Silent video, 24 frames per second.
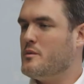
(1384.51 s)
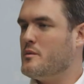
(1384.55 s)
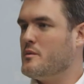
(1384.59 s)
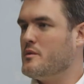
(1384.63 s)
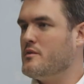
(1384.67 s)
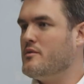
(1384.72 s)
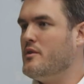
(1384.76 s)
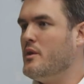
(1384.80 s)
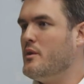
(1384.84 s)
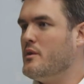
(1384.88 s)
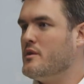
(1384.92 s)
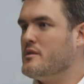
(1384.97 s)
when we're
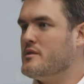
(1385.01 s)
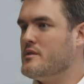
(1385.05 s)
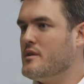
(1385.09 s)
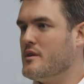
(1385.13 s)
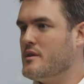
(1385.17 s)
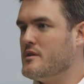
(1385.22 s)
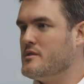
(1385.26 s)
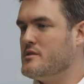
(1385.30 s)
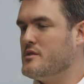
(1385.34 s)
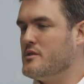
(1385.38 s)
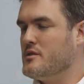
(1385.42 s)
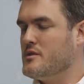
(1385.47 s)
focused
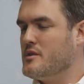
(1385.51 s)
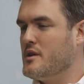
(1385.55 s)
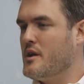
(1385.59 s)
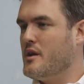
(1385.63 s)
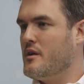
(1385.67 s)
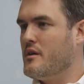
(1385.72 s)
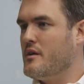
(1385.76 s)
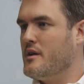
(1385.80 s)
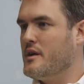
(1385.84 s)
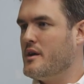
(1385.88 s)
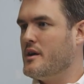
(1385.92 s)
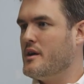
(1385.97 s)
on a certain
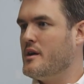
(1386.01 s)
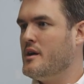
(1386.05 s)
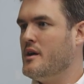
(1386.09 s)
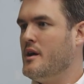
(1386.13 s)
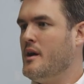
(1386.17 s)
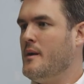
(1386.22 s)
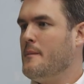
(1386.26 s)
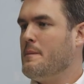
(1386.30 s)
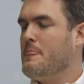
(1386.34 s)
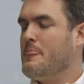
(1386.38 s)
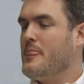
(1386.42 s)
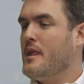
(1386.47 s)
area,
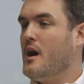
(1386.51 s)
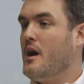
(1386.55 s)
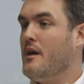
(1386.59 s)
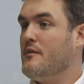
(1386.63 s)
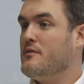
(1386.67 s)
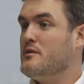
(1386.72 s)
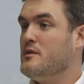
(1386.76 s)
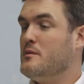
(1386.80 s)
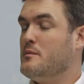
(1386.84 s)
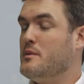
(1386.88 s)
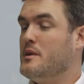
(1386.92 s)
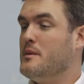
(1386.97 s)

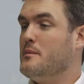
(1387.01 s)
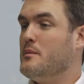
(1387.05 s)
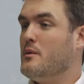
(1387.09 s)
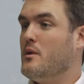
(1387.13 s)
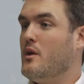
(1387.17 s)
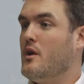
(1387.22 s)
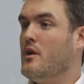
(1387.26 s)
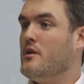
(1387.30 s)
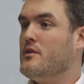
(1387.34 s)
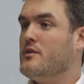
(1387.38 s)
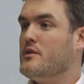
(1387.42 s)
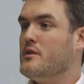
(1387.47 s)
often people
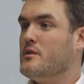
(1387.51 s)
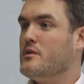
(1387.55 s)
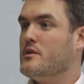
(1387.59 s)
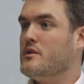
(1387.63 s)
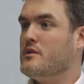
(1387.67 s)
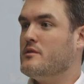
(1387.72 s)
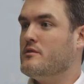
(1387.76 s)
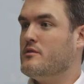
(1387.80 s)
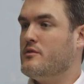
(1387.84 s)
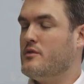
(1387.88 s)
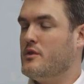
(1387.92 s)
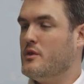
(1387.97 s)
also
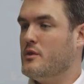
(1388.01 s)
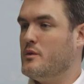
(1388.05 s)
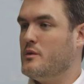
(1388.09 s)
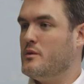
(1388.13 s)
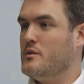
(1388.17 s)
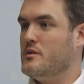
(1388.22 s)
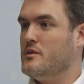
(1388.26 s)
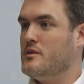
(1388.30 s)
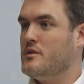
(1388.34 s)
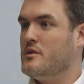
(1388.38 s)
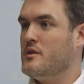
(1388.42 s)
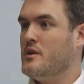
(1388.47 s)

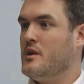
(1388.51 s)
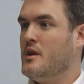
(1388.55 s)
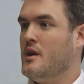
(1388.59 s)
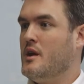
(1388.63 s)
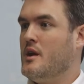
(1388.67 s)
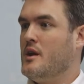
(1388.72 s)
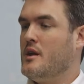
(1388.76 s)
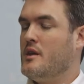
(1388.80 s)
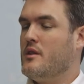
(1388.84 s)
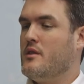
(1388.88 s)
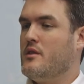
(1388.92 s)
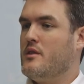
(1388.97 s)
confuse
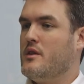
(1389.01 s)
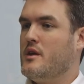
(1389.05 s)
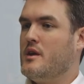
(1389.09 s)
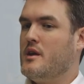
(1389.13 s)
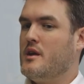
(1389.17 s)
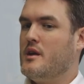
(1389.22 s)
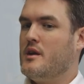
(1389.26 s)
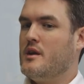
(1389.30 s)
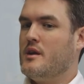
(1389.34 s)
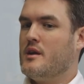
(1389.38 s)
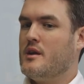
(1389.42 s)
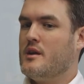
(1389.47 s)

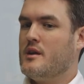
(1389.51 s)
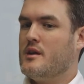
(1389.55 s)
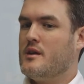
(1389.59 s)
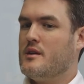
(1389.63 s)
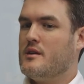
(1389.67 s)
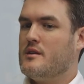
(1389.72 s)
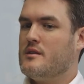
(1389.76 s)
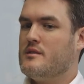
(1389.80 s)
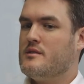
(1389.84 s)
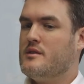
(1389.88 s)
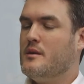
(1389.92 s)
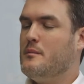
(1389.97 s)
the
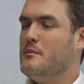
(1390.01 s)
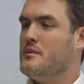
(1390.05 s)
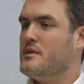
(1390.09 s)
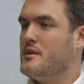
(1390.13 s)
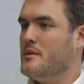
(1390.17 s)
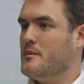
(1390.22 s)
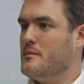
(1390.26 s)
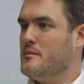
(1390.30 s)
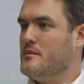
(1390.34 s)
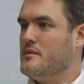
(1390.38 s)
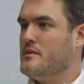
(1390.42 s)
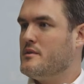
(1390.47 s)

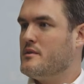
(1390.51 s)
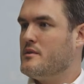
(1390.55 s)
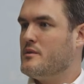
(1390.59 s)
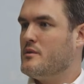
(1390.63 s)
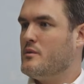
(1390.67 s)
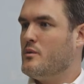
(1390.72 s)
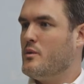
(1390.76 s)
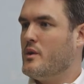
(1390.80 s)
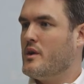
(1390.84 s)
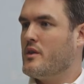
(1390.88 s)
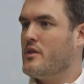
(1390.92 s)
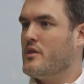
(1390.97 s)
symptoms
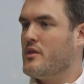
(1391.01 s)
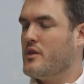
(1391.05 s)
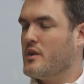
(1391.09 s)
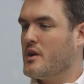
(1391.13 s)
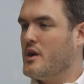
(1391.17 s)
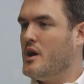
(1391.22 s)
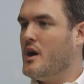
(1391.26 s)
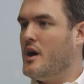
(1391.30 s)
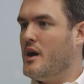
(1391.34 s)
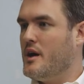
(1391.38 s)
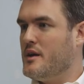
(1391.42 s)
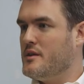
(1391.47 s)
with the
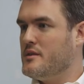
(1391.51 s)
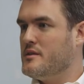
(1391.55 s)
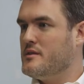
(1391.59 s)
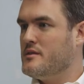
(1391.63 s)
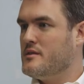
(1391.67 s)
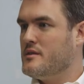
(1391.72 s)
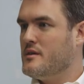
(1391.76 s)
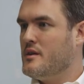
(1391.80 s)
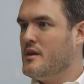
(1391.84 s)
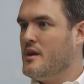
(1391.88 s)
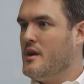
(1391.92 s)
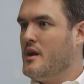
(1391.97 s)

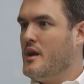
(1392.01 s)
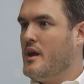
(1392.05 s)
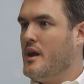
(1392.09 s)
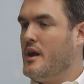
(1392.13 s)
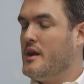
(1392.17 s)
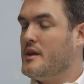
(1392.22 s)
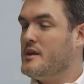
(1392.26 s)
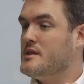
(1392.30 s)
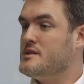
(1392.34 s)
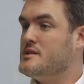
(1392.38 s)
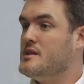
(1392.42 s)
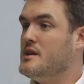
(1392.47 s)
cause.
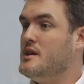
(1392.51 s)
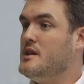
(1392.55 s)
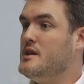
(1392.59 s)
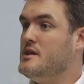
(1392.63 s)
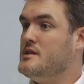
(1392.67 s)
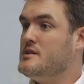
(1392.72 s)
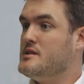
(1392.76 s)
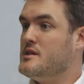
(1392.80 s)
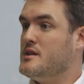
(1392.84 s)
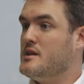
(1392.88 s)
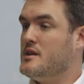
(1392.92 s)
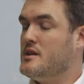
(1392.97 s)
And it's
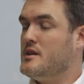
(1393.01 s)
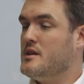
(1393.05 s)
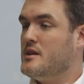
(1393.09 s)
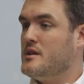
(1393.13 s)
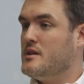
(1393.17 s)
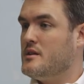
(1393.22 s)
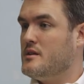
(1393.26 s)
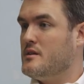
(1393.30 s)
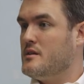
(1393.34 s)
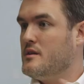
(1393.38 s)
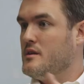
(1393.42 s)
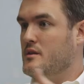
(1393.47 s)
easy
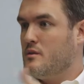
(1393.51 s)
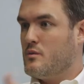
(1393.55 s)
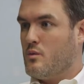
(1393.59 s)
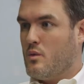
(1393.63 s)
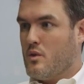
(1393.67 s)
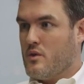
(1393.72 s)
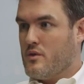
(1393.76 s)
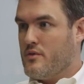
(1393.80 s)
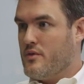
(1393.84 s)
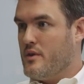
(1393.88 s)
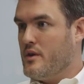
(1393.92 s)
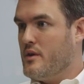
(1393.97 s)
in, in
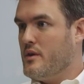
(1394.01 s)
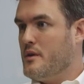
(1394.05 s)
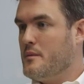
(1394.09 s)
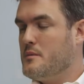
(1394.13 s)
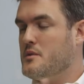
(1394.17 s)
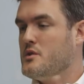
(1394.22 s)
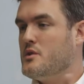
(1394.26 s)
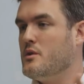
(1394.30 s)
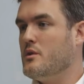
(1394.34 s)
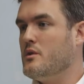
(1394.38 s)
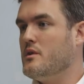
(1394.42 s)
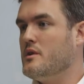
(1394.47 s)
warfare, I'm
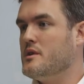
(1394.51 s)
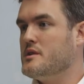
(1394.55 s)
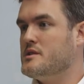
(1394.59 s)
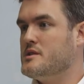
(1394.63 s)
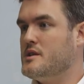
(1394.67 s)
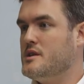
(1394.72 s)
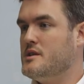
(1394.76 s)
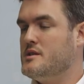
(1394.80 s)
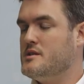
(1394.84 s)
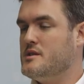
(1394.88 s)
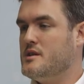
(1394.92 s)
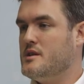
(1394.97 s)
sure, it's
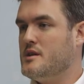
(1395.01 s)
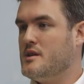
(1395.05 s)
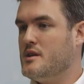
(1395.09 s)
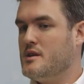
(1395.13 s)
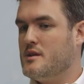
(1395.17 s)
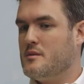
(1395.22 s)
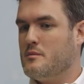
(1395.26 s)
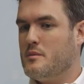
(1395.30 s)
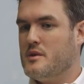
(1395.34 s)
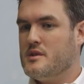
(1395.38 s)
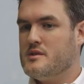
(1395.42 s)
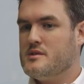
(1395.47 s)
easy
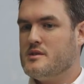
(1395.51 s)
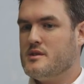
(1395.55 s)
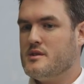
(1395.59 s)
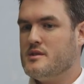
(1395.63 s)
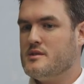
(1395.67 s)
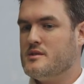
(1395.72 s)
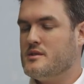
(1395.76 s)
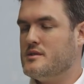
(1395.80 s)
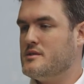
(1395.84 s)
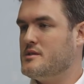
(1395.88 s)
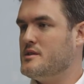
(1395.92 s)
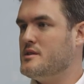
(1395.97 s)
in
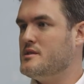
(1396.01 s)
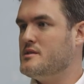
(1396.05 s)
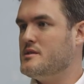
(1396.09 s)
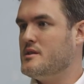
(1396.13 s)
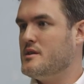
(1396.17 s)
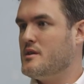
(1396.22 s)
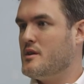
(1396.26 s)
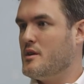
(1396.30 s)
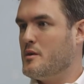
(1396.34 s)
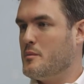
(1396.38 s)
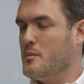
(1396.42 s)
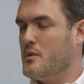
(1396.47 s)
business, it's
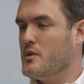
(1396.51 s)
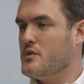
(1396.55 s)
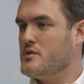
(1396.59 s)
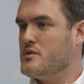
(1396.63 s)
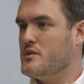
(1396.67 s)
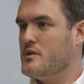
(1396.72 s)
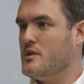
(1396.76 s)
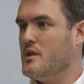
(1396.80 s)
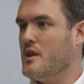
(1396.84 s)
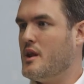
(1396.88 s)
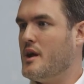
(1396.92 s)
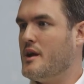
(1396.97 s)
easy in our
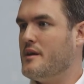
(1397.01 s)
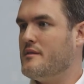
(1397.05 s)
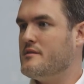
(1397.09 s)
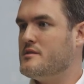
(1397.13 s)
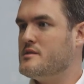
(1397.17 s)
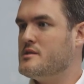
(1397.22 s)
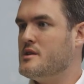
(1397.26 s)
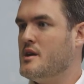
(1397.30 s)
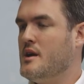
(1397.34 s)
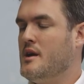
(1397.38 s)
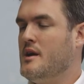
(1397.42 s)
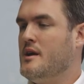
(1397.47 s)
personal
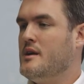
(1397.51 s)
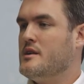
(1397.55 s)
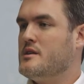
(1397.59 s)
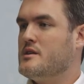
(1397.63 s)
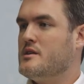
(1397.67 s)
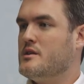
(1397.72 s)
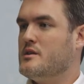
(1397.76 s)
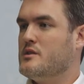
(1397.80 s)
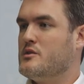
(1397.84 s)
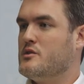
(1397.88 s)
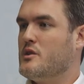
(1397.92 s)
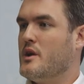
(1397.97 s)
lives
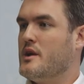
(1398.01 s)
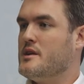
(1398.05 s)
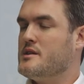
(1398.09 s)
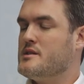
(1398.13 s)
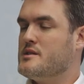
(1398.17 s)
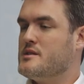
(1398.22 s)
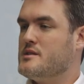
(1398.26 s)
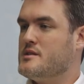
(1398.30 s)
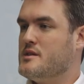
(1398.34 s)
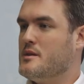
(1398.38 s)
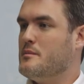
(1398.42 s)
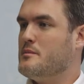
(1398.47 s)
to
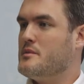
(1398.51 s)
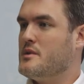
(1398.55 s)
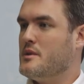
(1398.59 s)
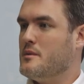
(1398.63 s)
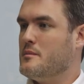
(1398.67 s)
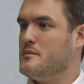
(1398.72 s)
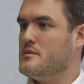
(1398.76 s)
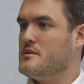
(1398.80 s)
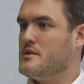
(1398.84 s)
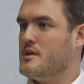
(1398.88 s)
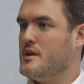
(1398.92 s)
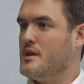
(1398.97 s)
address
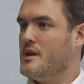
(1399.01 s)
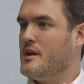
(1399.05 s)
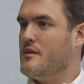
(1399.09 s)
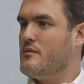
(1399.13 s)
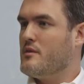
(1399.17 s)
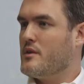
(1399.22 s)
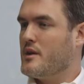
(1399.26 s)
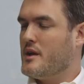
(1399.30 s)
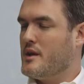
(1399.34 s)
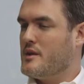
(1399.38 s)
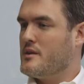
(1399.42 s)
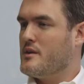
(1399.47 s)
symptoms and
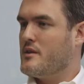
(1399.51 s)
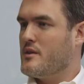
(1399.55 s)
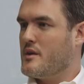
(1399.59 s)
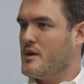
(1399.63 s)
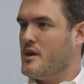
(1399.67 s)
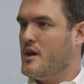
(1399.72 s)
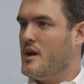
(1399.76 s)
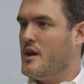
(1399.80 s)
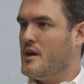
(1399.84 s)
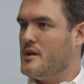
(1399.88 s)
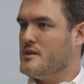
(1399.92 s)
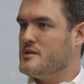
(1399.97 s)
never get to the
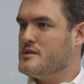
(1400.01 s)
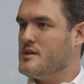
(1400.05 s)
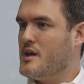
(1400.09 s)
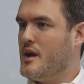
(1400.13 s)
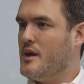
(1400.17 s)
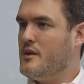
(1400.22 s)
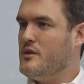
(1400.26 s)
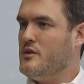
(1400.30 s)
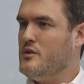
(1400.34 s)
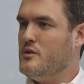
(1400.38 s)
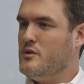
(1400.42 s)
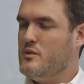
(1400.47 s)
cause.
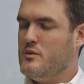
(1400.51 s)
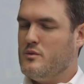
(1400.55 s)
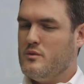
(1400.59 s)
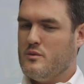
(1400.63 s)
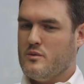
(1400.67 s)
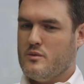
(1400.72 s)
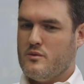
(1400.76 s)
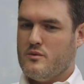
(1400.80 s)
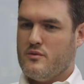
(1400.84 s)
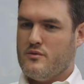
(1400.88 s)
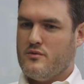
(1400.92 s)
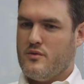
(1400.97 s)
How do
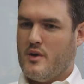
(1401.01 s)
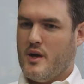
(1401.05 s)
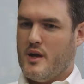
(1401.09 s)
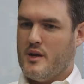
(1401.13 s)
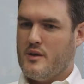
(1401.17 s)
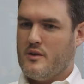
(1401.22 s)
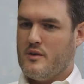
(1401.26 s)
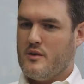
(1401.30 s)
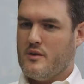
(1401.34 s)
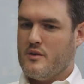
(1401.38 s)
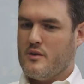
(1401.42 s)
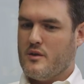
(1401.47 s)
you
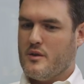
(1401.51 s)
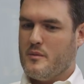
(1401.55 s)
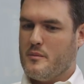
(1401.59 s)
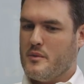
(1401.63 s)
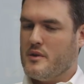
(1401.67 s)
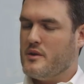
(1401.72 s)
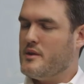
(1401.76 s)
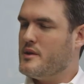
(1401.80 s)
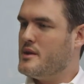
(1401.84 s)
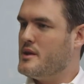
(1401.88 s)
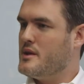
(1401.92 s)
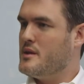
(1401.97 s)
find your
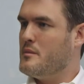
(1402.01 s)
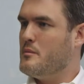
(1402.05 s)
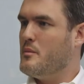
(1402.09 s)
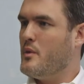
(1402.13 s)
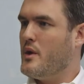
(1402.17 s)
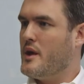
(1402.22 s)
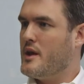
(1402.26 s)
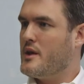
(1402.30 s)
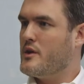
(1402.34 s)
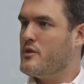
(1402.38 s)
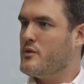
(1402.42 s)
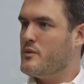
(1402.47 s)
ability to
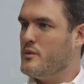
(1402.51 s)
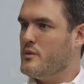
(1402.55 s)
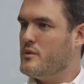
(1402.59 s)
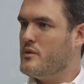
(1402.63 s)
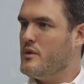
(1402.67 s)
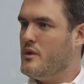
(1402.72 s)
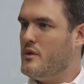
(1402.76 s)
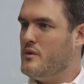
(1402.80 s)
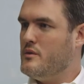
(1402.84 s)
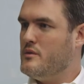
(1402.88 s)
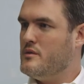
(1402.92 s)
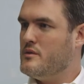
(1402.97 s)
break through
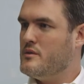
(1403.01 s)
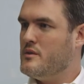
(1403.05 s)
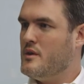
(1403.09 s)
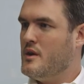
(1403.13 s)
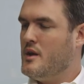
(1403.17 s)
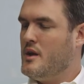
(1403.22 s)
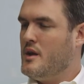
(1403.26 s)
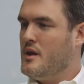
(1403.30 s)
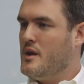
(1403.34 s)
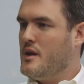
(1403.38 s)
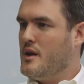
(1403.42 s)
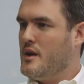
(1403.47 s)
those
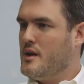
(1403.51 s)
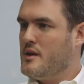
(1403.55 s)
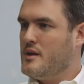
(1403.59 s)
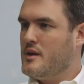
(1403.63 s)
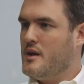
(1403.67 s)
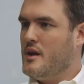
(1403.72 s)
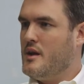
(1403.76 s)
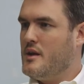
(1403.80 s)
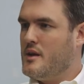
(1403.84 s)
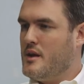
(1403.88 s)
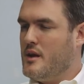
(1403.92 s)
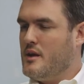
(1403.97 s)

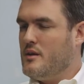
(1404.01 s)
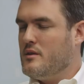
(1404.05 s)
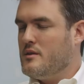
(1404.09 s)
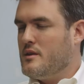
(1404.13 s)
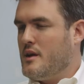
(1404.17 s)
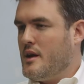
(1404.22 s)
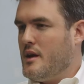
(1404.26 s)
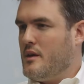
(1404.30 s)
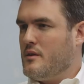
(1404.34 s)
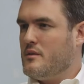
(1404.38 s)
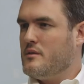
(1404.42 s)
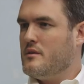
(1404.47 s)
and, and nail
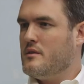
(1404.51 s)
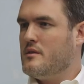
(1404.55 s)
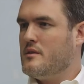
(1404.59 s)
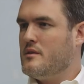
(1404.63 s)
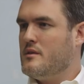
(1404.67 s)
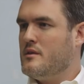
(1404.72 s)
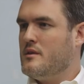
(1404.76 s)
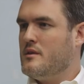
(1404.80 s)
down